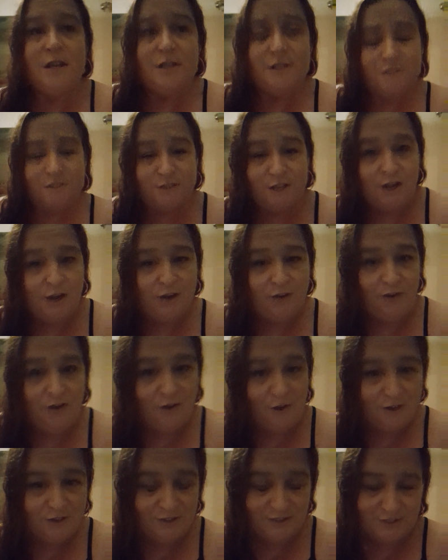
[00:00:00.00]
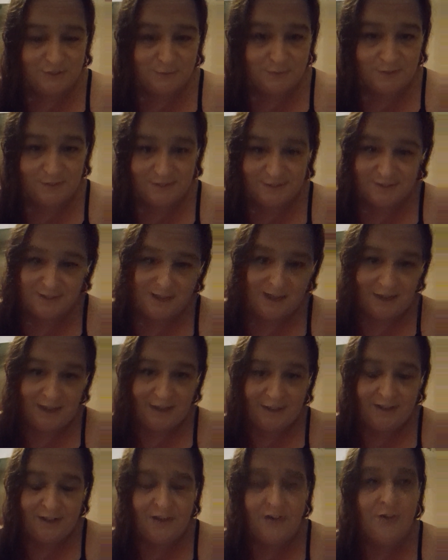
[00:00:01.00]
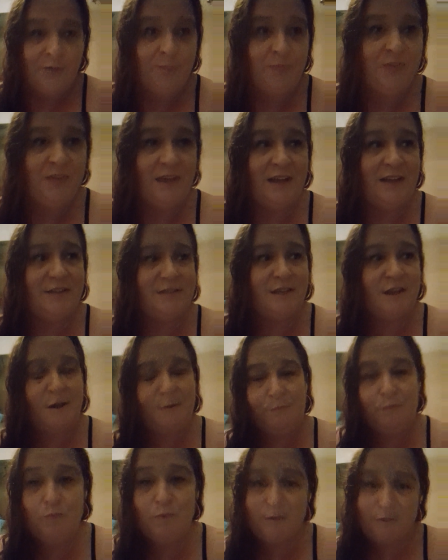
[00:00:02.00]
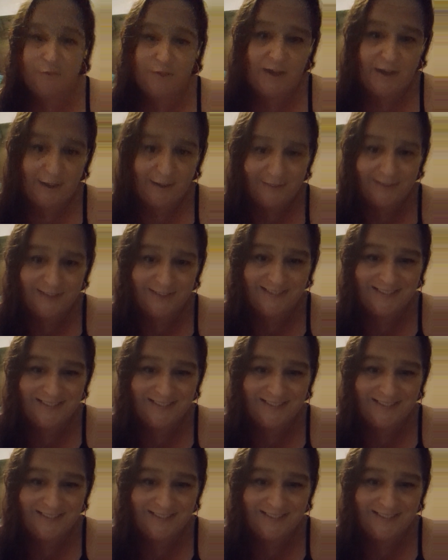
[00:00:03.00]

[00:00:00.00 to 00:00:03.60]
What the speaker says: So I just want to say that with that,